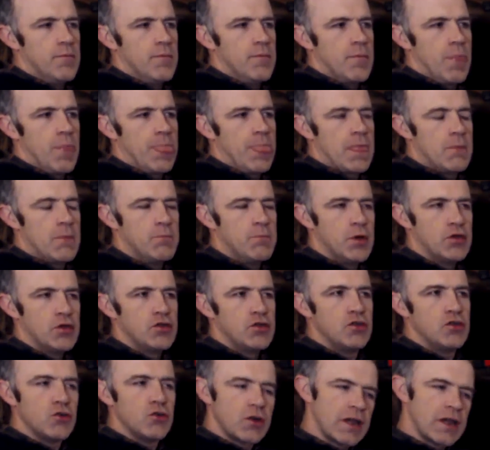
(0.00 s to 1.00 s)
But
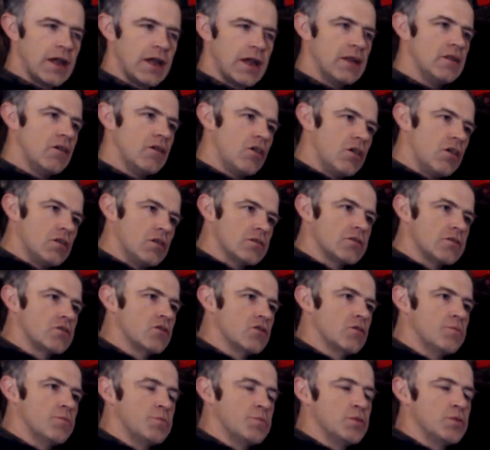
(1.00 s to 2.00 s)
you can
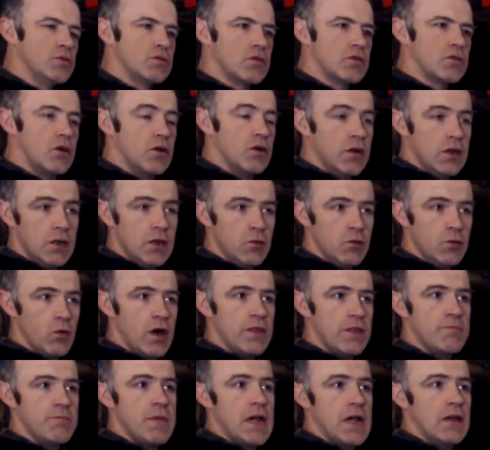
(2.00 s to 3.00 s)
also put only one
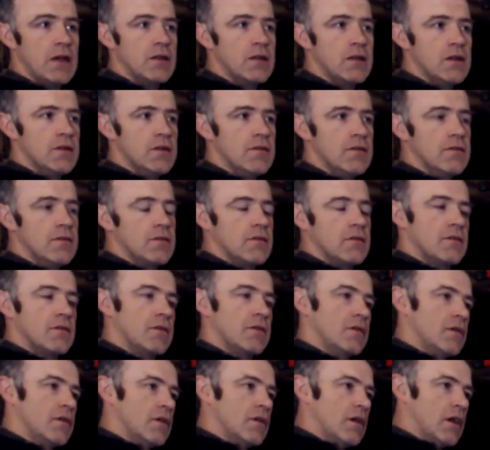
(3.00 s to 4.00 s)
magnet
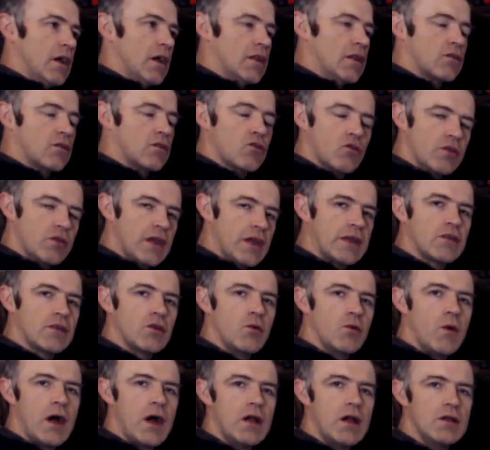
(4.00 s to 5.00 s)
and connect the
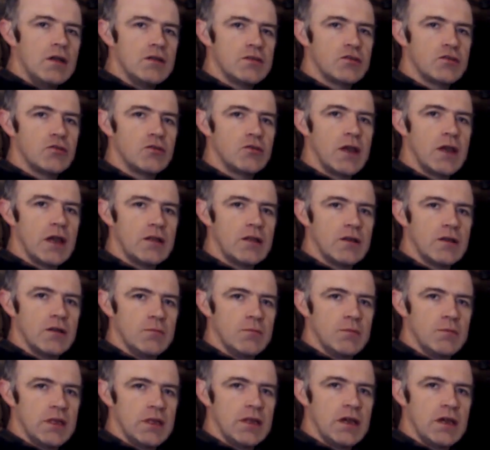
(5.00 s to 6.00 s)
wires together,
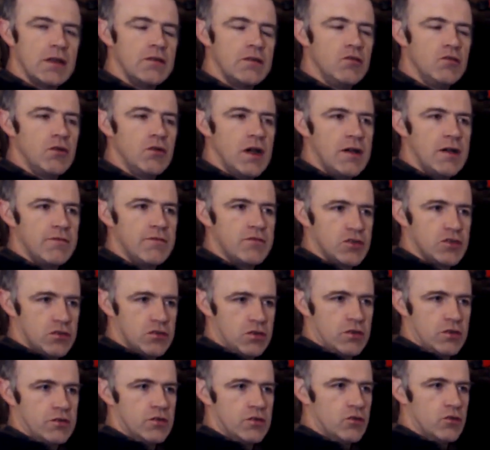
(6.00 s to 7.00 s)
but then you have a
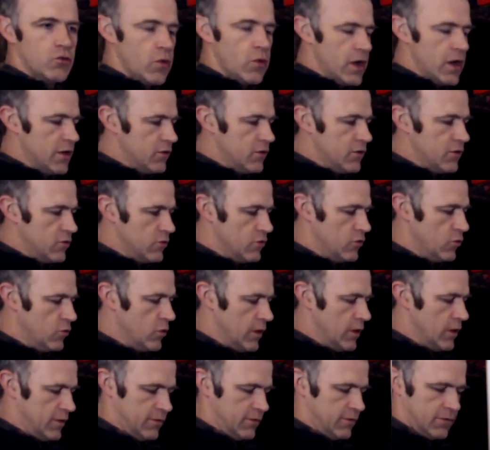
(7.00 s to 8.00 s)
certain way to do it.